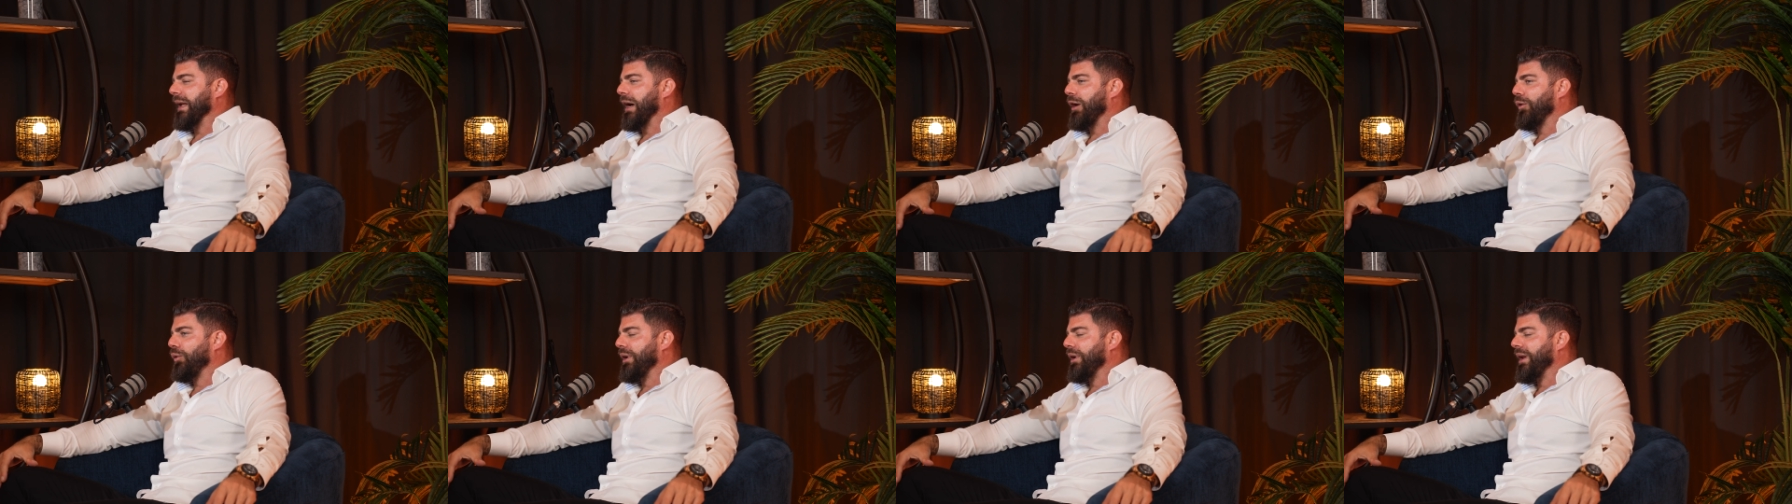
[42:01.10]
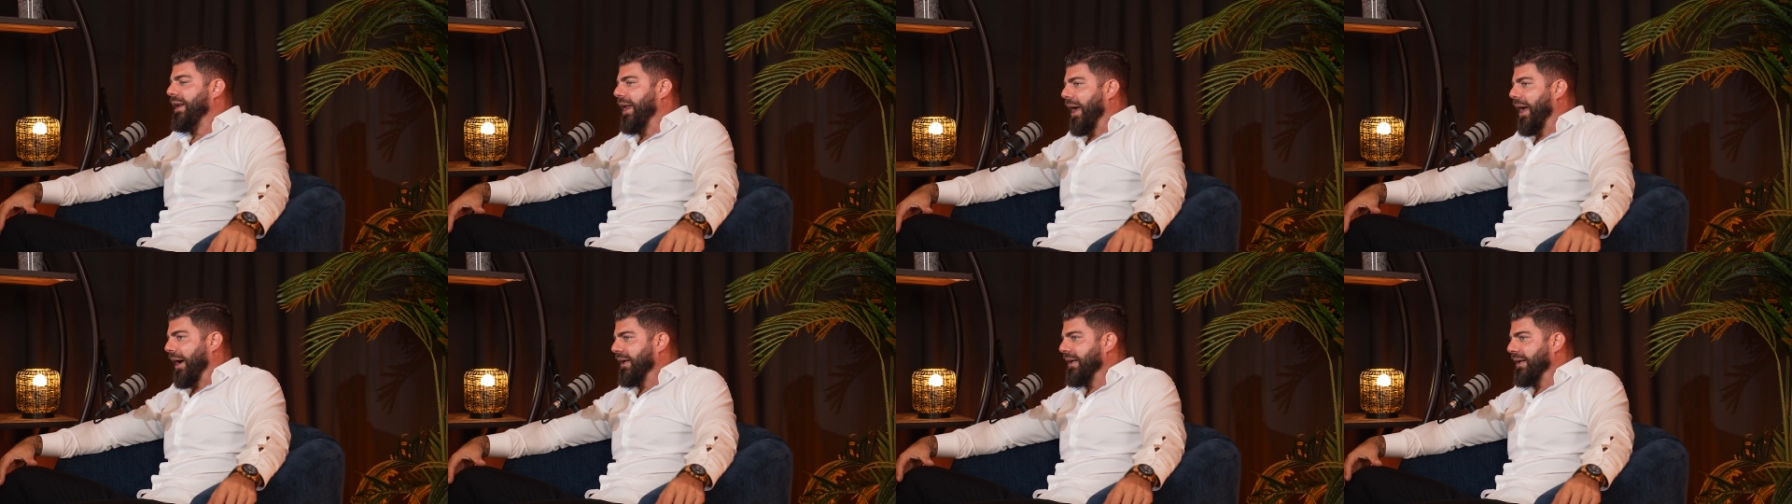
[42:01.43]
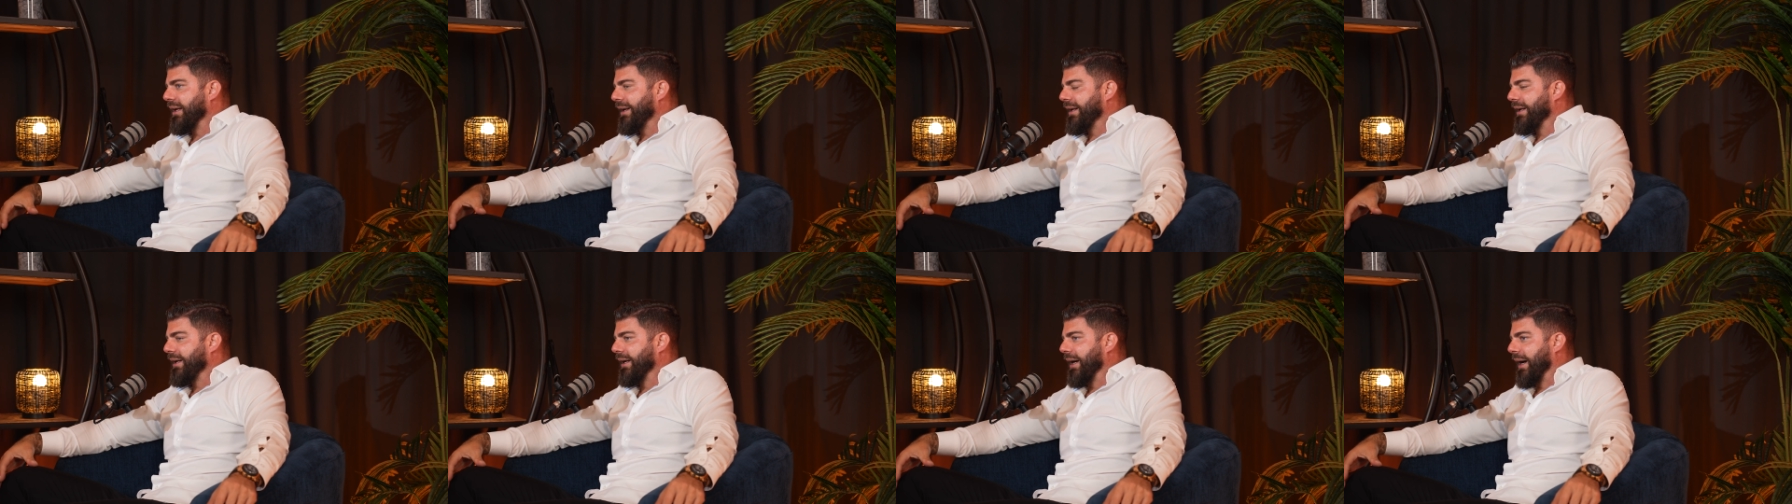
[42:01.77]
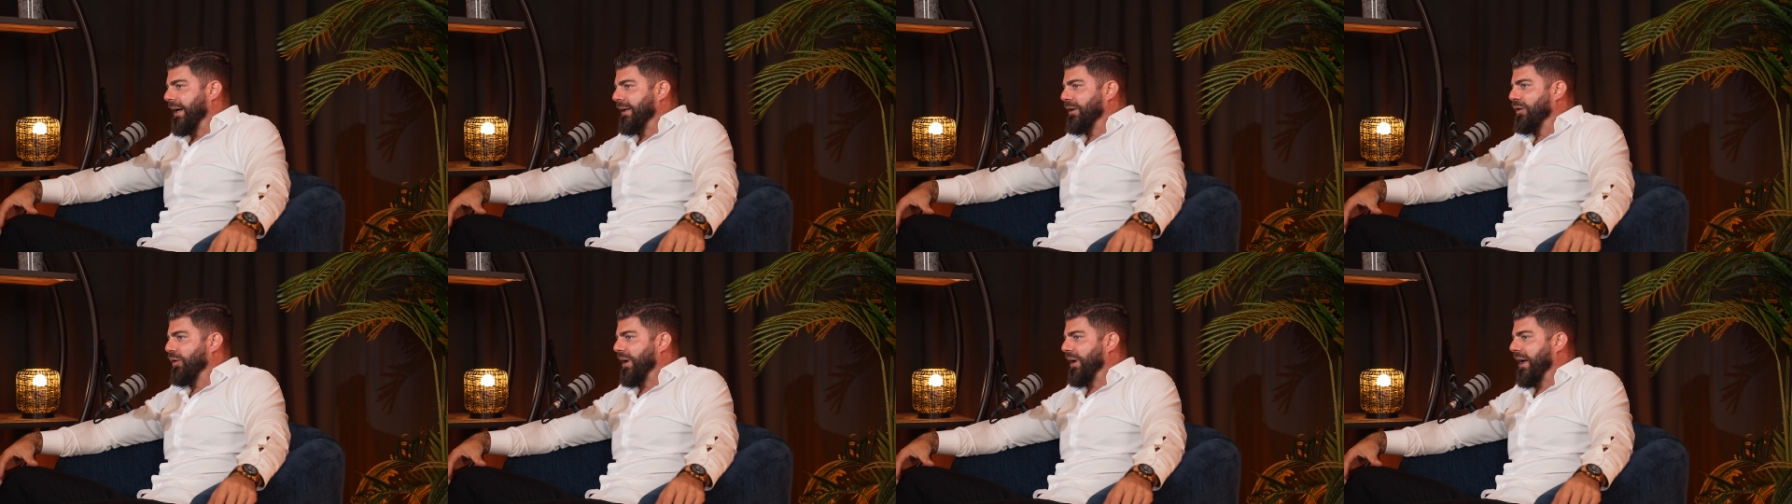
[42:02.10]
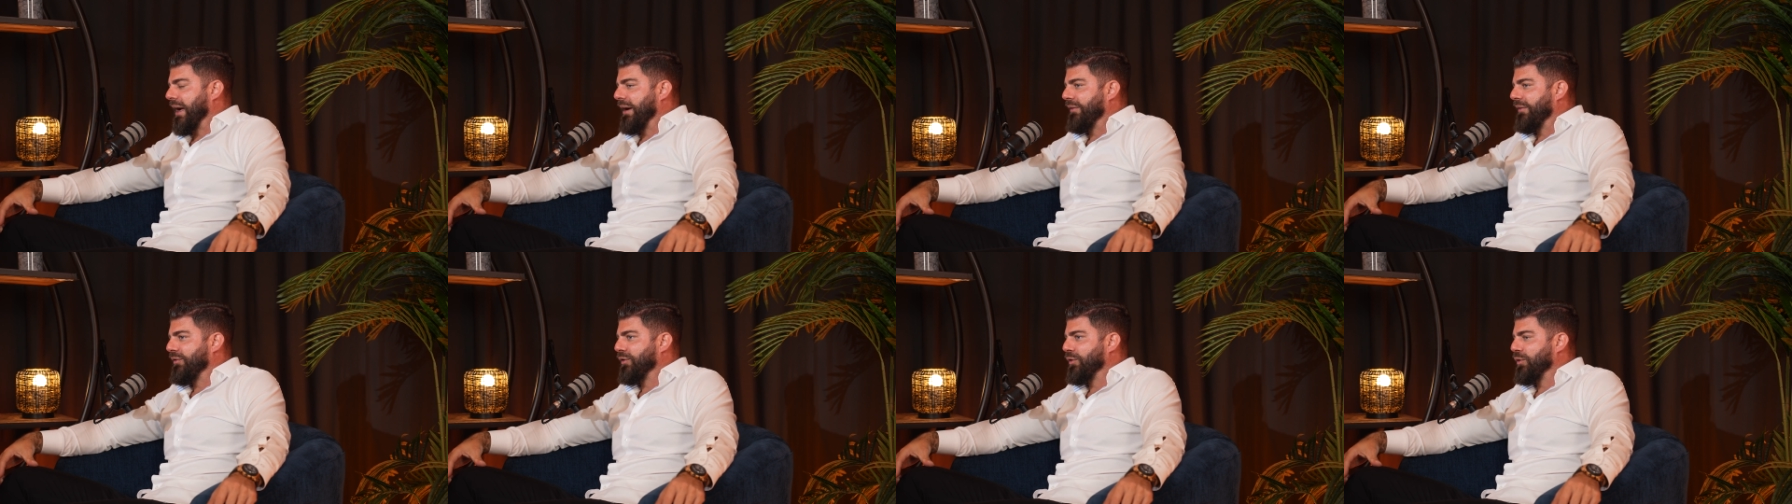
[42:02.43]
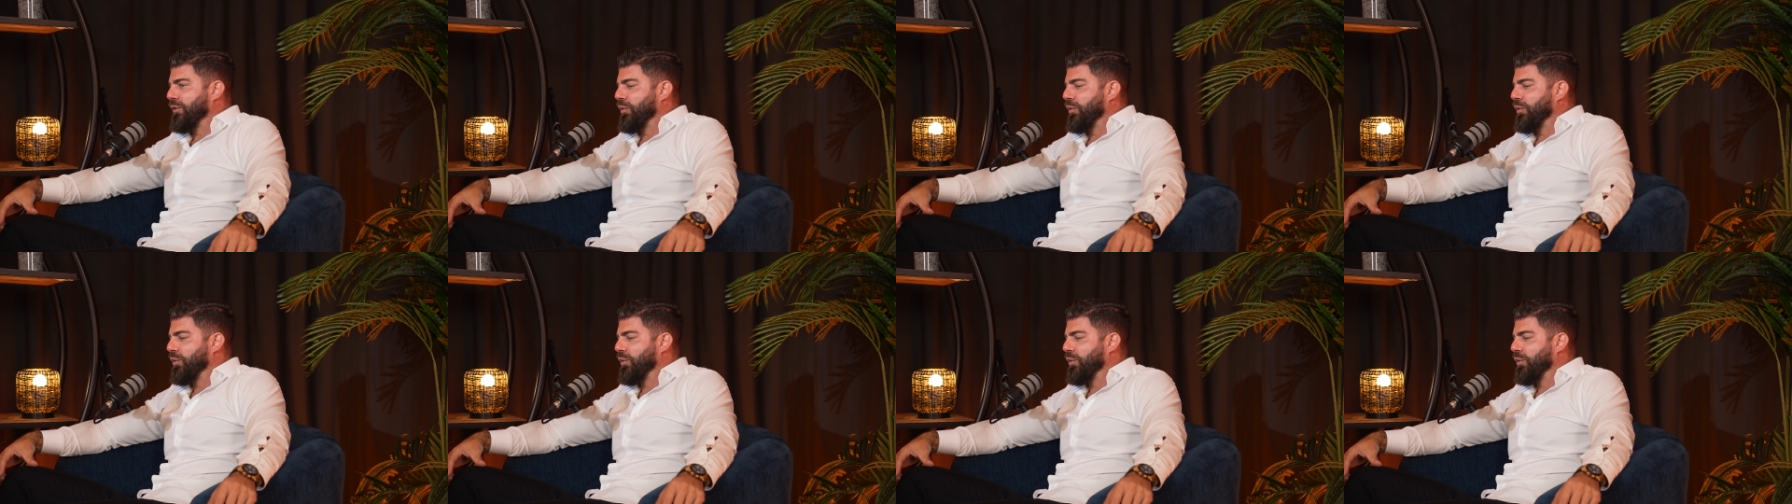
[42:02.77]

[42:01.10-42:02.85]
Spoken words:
now, luckily, I don't have